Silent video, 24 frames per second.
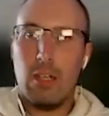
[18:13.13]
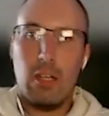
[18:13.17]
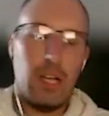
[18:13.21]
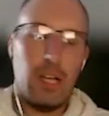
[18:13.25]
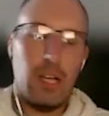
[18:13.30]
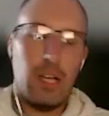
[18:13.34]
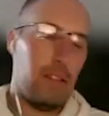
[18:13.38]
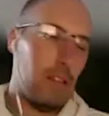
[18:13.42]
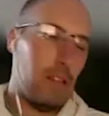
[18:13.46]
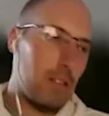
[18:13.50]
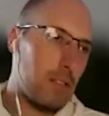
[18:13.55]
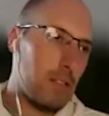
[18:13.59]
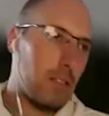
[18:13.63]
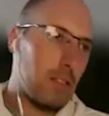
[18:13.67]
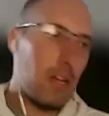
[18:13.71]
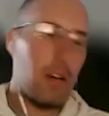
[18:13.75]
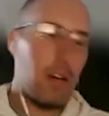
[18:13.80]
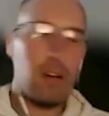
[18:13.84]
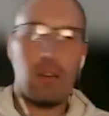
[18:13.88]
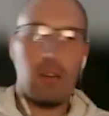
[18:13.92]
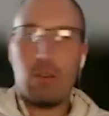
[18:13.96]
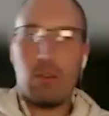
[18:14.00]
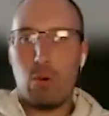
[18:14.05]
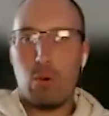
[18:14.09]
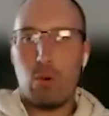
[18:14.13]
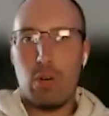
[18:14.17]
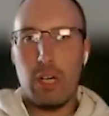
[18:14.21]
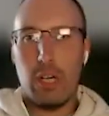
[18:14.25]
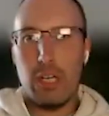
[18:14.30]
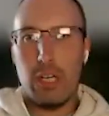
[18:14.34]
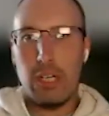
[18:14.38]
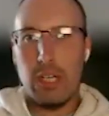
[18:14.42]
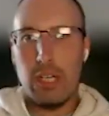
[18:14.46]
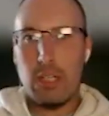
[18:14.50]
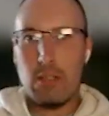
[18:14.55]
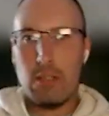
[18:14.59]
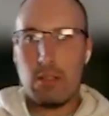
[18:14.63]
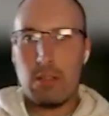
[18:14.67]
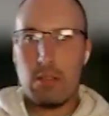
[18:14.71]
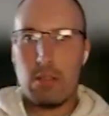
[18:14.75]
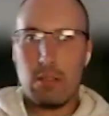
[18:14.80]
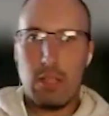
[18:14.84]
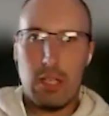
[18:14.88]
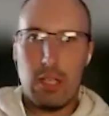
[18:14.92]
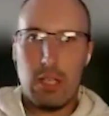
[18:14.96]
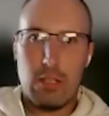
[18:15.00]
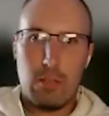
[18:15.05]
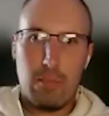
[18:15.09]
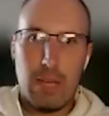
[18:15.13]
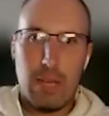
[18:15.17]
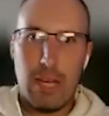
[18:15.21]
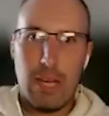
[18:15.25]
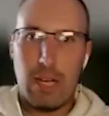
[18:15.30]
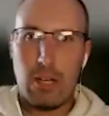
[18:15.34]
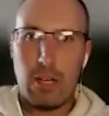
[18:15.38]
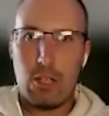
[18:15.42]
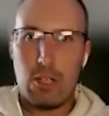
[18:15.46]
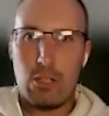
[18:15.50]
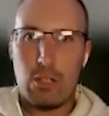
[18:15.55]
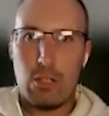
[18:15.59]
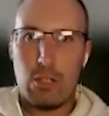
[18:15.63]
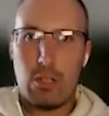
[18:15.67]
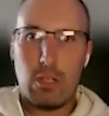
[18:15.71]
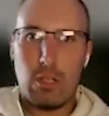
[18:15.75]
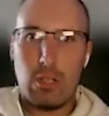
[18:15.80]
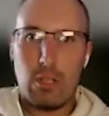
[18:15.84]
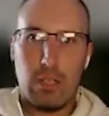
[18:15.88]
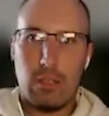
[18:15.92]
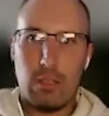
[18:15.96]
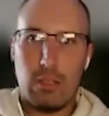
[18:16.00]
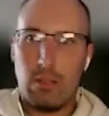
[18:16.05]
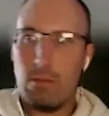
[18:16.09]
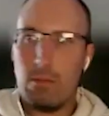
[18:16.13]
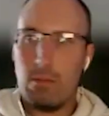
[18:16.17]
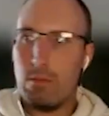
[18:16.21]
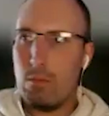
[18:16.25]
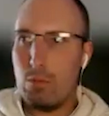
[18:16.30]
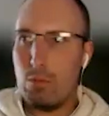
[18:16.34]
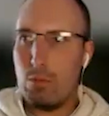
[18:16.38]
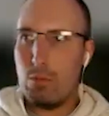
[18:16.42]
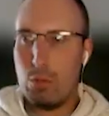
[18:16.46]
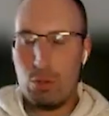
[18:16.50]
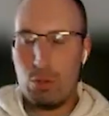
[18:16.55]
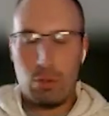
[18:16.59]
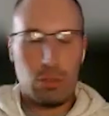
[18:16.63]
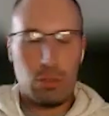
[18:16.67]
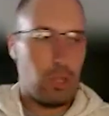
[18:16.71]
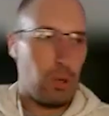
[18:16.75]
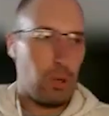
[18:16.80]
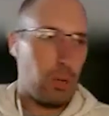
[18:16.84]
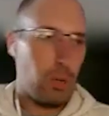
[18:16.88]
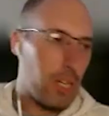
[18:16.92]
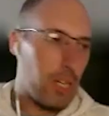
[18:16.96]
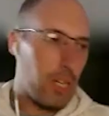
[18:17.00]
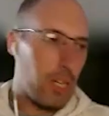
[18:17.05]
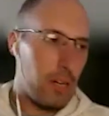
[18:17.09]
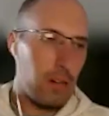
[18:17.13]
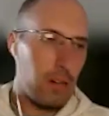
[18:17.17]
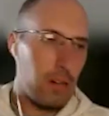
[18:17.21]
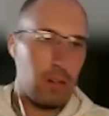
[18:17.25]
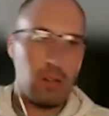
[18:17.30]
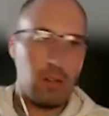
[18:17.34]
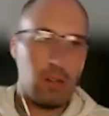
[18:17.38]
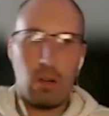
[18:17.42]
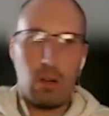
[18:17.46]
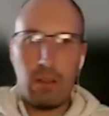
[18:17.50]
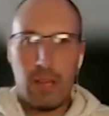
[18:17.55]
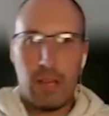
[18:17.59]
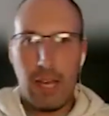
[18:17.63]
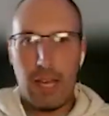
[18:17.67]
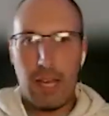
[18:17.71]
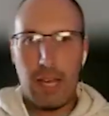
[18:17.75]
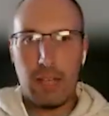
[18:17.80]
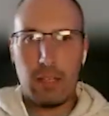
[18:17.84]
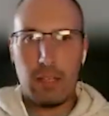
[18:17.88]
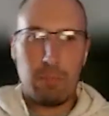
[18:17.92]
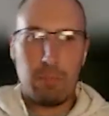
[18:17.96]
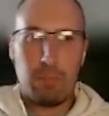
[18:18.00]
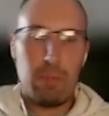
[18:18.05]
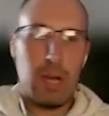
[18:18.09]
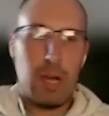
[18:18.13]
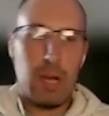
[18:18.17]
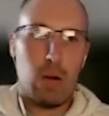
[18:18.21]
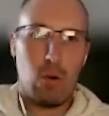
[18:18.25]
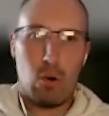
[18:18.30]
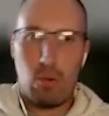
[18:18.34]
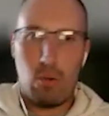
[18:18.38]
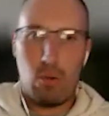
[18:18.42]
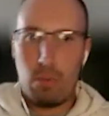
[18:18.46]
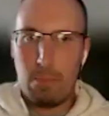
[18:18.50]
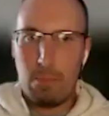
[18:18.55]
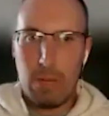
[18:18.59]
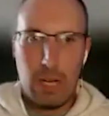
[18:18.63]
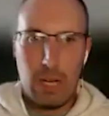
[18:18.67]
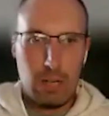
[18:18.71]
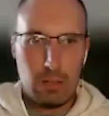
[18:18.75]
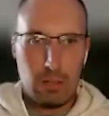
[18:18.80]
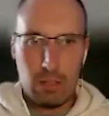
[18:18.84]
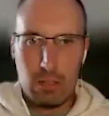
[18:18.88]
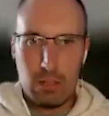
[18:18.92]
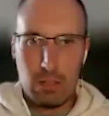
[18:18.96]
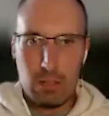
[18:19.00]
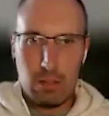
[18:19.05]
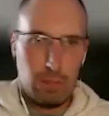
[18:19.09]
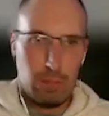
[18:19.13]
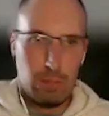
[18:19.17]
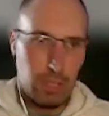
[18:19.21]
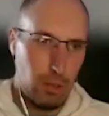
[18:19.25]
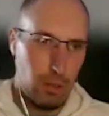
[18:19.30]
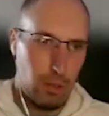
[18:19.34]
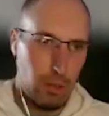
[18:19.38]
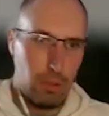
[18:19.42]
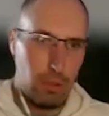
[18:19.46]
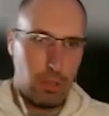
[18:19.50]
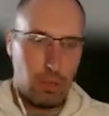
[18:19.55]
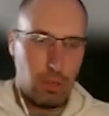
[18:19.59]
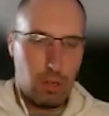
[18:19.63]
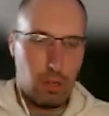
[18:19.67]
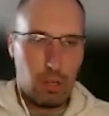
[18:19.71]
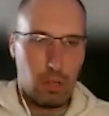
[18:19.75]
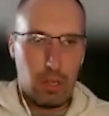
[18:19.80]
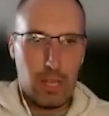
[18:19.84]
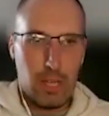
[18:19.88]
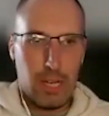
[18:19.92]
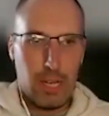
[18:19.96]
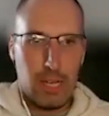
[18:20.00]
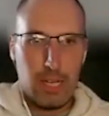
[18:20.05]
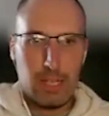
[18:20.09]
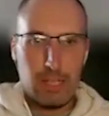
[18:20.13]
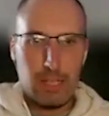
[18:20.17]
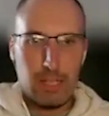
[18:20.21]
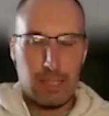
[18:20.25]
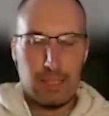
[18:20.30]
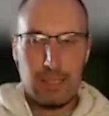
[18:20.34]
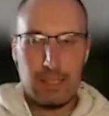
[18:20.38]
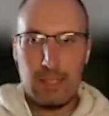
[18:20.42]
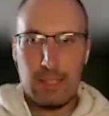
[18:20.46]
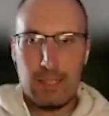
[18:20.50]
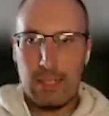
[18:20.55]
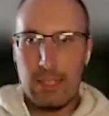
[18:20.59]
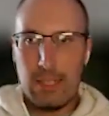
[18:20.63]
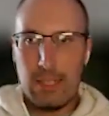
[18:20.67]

hey, this territory needs a manager and you should go here, all that, like Power Home Remodeling is going to be huge and all that. And